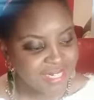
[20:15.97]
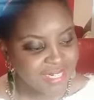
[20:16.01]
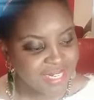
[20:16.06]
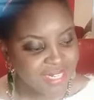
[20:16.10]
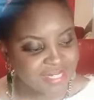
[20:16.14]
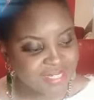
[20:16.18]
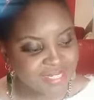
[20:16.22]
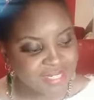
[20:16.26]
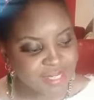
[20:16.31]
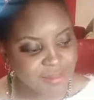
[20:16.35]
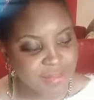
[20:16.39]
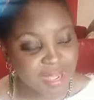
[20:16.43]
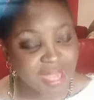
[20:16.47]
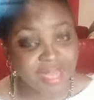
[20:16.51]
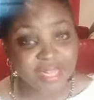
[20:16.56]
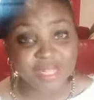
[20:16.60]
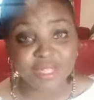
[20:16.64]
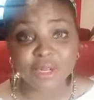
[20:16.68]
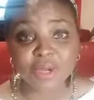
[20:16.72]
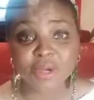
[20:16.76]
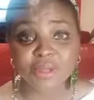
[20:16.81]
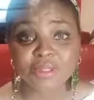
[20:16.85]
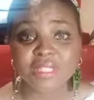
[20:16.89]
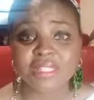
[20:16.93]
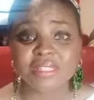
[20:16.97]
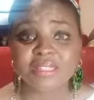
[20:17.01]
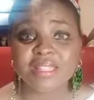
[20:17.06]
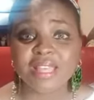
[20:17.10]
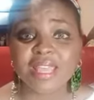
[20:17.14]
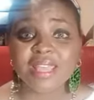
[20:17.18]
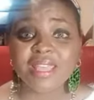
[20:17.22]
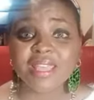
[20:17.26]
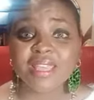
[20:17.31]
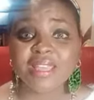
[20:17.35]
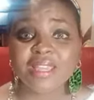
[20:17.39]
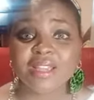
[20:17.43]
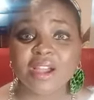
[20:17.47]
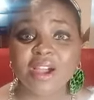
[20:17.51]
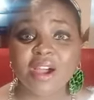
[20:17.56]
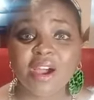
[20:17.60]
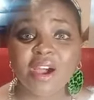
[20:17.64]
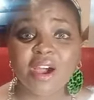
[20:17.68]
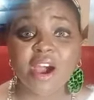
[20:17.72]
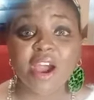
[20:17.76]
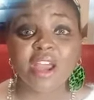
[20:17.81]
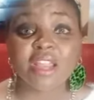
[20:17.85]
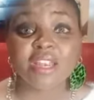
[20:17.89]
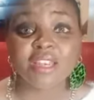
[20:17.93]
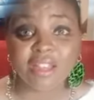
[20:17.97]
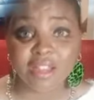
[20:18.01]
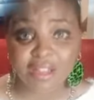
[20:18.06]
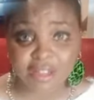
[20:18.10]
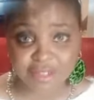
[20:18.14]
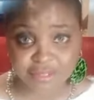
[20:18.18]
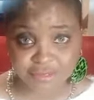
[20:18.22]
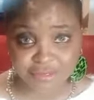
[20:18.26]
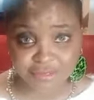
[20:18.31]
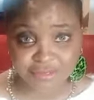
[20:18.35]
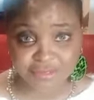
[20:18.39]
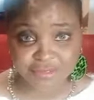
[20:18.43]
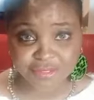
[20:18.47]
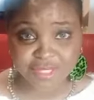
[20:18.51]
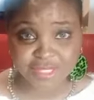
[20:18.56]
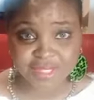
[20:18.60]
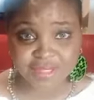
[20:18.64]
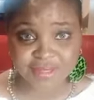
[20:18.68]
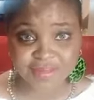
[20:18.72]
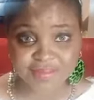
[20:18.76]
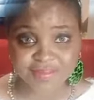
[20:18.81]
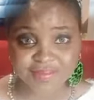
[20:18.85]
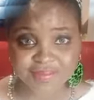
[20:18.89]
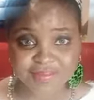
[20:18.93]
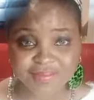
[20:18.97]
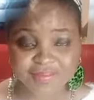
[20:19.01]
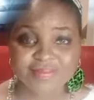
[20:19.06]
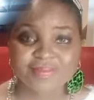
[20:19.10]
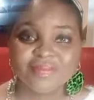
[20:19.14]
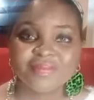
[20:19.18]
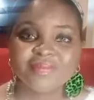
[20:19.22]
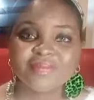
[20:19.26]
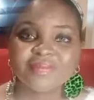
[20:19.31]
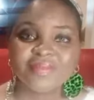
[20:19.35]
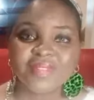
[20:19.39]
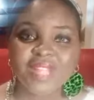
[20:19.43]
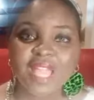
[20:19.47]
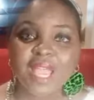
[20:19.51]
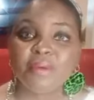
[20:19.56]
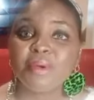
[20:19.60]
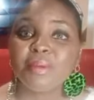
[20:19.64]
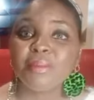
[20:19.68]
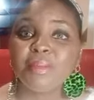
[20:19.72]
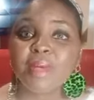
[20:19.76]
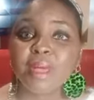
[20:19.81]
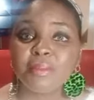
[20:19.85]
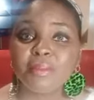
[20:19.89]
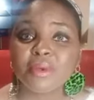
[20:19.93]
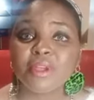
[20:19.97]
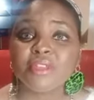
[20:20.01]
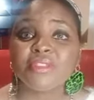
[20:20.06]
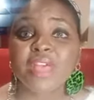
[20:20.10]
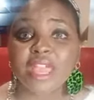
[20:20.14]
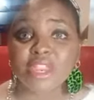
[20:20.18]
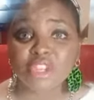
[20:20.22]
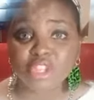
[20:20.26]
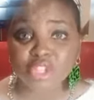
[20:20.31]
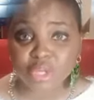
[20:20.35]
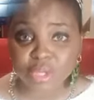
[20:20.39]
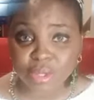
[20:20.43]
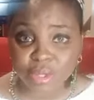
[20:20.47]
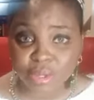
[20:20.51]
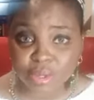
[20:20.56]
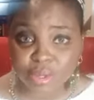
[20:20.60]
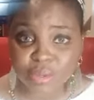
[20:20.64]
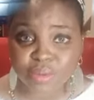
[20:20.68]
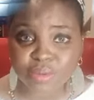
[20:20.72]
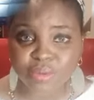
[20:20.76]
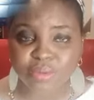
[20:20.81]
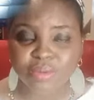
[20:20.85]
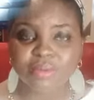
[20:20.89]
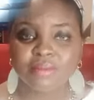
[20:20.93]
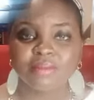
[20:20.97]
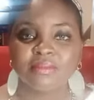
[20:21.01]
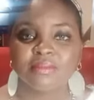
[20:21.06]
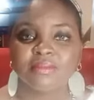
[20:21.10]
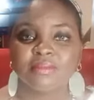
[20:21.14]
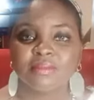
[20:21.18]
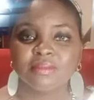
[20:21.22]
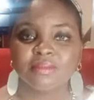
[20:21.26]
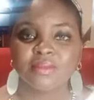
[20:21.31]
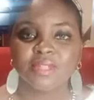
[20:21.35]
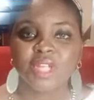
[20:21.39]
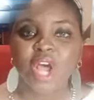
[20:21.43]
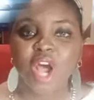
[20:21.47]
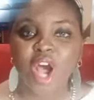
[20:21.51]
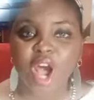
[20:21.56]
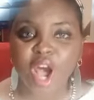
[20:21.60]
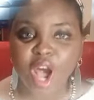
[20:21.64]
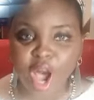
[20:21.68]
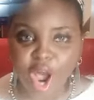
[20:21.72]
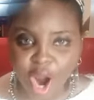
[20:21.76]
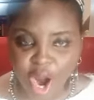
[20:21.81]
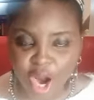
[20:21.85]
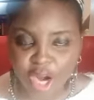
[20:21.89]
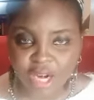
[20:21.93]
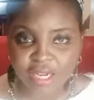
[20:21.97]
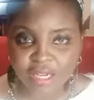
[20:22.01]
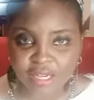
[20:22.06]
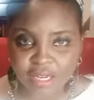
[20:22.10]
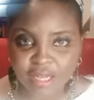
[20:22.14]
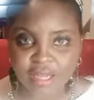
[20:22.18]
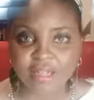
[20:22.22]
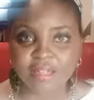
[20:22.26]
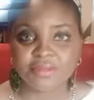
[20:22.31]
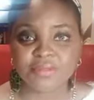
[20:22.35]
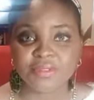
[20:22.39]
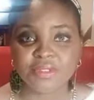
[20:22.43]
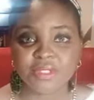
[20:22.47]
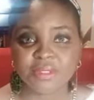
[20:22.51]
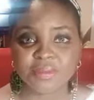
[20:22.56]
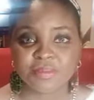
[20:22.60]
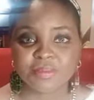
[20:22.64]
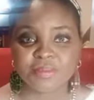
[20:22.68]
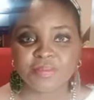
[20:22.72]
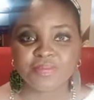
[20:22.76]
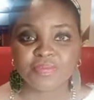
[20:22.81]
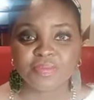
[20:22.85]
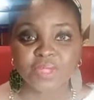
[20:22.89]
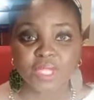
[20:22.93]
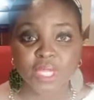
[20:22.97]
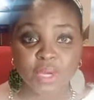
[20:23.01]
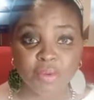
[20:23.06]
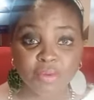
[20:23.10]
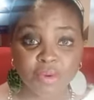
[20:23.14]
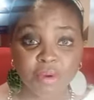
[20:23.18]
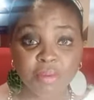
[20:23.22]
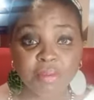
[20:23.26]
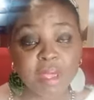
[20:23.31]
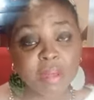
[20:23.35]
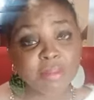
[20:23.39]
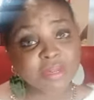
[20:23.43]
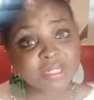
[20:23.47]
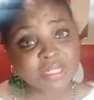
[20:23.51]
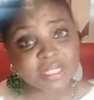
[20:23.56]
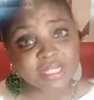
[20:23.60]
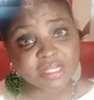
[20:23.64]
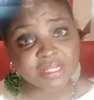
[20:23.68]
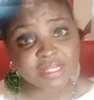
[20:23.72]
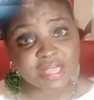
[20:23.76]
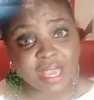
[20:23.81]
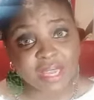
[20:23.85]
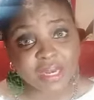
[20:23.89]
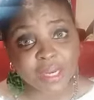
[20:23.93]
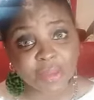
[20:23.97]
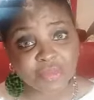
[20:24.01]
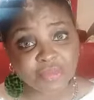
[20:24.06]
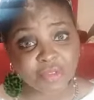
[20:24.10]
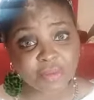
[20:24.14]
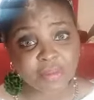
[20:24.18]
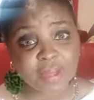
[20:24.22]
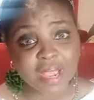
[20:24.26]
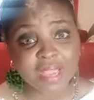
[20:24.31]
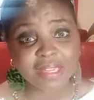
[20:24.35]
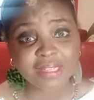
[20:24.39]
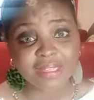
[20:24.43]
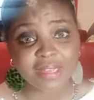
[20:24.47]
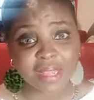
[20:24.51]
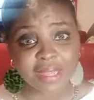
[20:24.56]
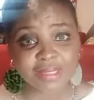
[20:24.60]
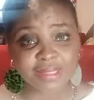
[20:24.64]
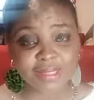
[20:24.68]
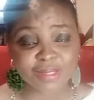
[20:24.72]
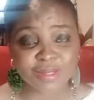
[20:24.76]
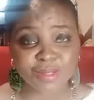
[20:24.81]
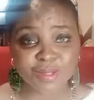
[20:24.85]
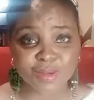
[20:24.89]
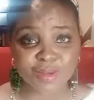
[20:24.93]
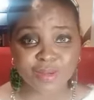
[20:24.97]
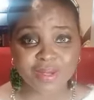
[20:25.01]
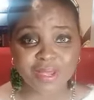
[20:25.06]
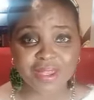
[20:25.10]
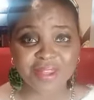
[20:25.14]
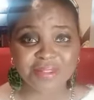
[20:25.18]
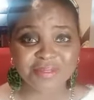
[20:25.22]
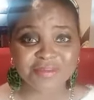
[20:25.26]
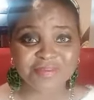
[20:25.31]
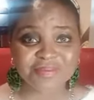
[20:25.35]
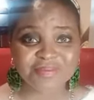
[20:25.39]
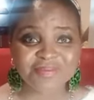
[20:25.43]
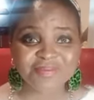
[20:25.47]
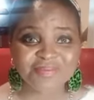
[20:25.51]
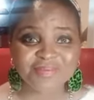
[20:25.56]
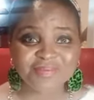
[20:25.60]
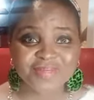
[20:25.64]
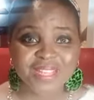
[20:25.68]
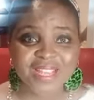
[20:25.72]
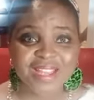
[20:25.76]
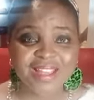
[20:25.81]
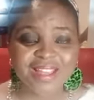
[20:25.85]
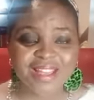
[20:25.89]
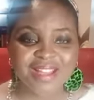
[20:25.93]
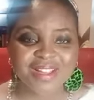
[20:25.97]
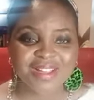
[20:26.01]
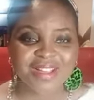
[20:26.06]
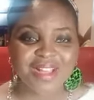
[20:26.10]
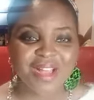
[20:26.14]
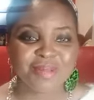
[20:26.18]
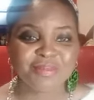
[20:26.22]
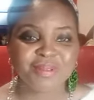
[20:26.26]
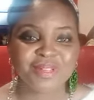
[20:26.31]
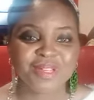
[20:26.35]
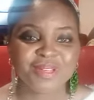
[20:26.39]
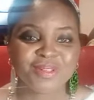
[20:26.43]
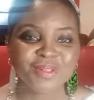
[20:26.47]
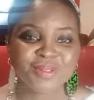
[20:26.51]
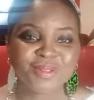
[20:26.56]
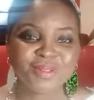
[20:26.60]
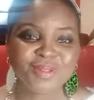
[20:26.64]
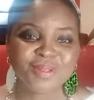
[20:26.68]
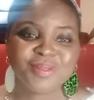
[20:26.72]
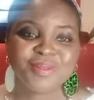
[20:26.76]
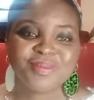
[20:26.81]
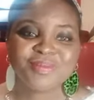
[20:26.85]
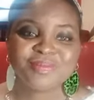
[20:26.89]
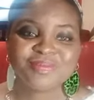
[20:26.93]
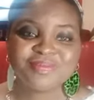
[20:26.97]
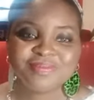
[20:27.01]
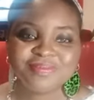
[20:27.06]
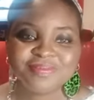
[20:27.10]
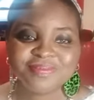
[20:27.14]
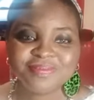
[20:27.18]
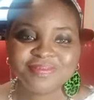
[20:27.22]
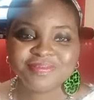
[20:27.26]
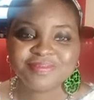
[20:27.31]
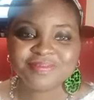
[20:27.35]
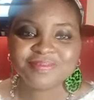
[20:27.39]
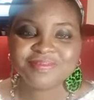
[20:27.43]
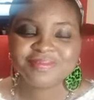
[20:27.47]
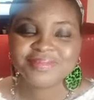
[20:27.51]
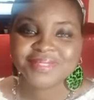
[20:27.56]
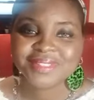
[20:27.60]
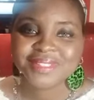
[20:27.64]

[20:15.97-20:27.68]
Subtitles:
Let somebody know that they are loved. And remember that you are Remember to sign up for my classes, okay? God bless you.